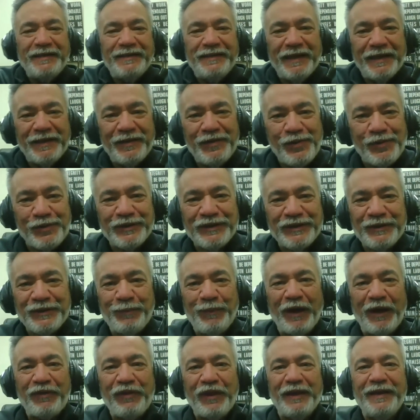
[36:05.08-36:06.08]

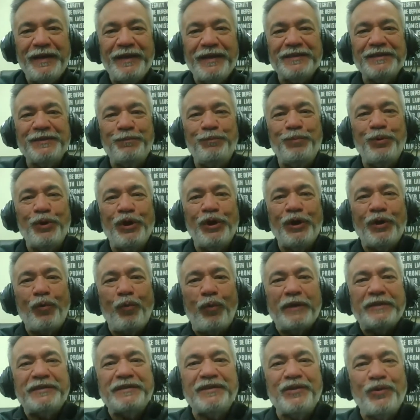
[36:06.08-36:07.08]
Dintersmith in his book,
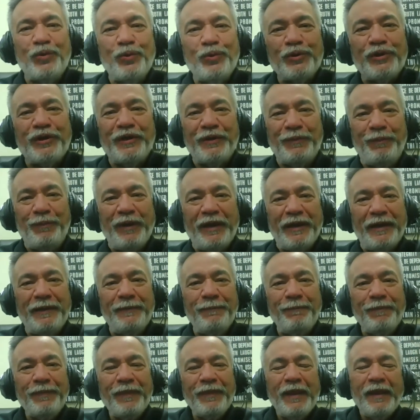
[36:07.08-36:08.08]
What School Could
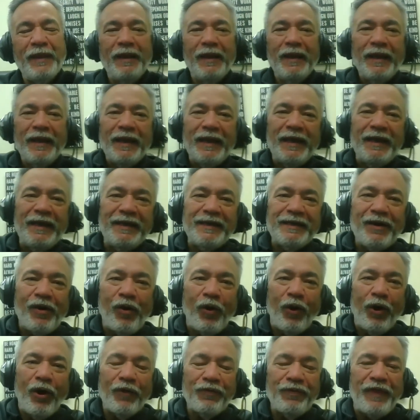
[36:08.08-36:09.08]
Be, he
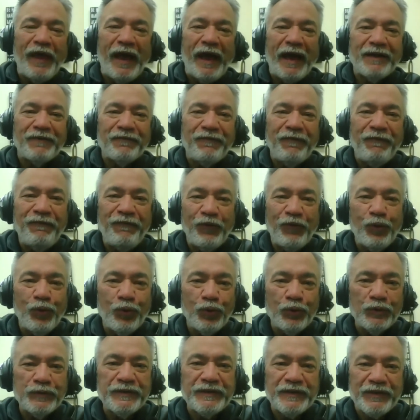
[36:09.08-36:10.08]
called that
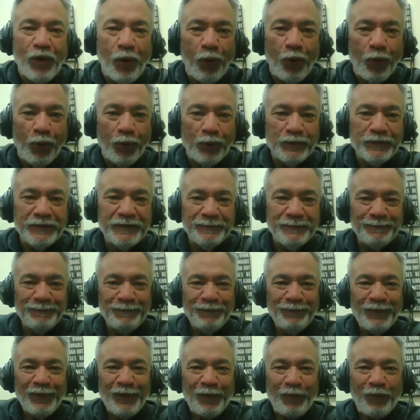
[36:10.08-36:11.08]
fool's gold,
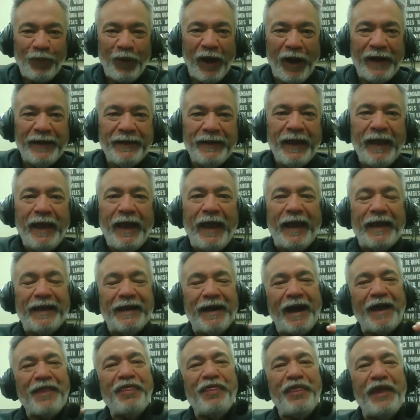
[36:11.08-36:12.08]
right? And
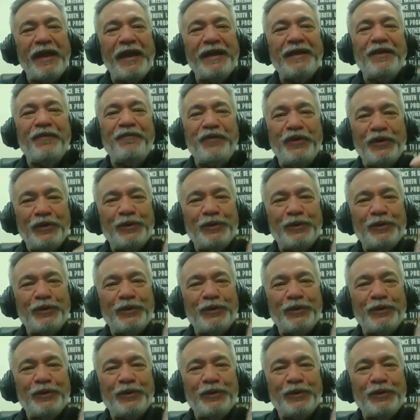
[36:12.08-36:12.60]
I think if you